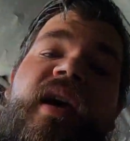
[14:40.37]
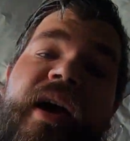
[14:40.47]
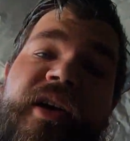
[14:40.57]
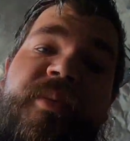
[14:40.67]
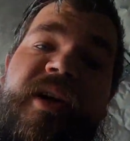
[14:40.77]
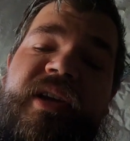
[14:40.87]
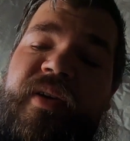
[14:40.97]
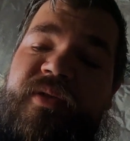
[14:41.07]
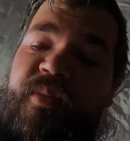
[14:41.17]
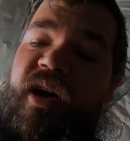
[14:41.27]
I expect to
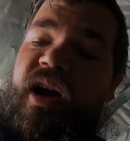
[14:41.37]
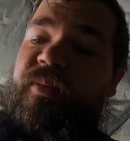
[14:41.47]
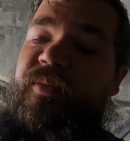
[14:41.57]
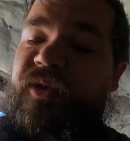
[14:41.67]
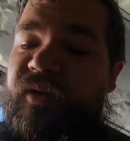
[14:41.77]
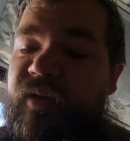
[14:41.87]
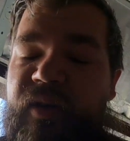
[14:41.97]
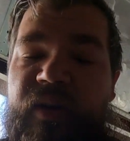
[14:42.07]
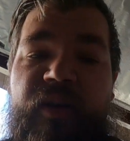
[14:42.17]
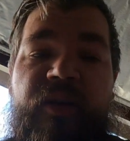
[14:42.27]
have some problems,
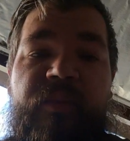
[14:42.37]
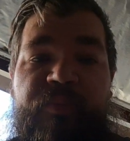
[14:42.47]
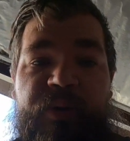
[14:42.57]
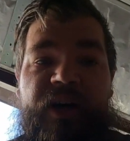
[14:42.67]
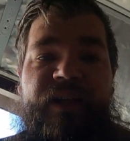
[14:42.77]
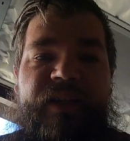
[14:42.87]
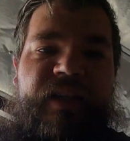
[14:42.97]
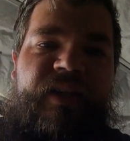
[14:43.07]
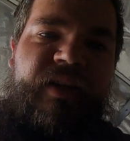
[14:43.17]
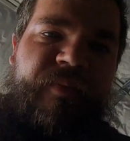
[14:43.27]
but
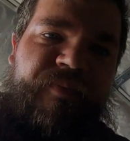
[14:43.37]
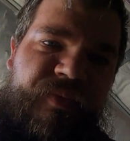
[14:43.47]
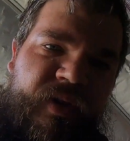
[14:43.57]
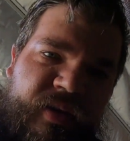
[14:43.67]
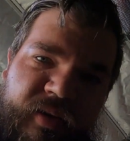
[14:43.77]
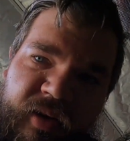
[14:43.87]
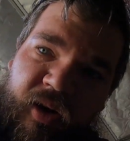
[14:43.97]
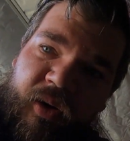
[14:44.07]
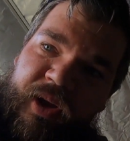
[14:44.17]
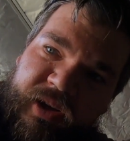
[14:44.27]
you
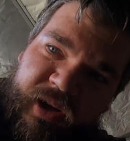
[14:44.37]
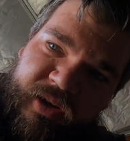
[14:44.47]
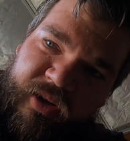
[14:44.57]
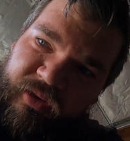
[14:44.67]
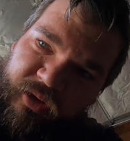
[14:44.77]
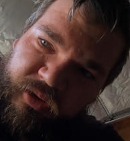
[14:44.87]
know, it doesn't